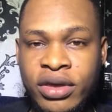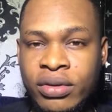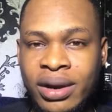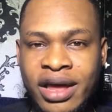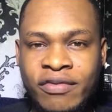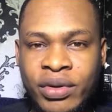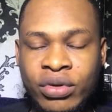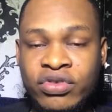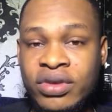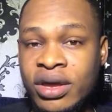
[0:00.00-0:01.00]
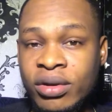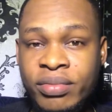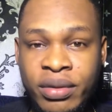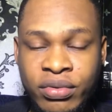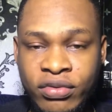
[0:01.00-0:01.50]
in your life because you cannot
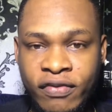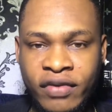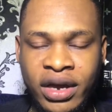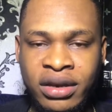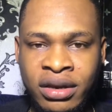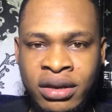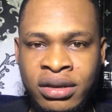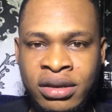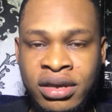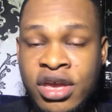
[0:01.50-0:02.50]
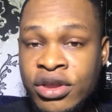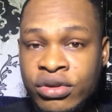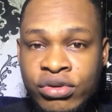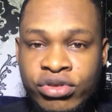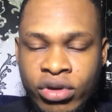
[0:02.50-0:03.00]
be able to find a
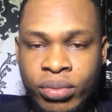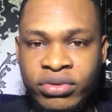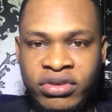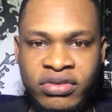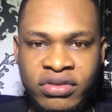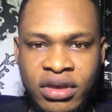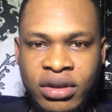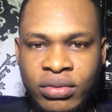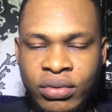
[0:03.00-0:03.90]
new job since then.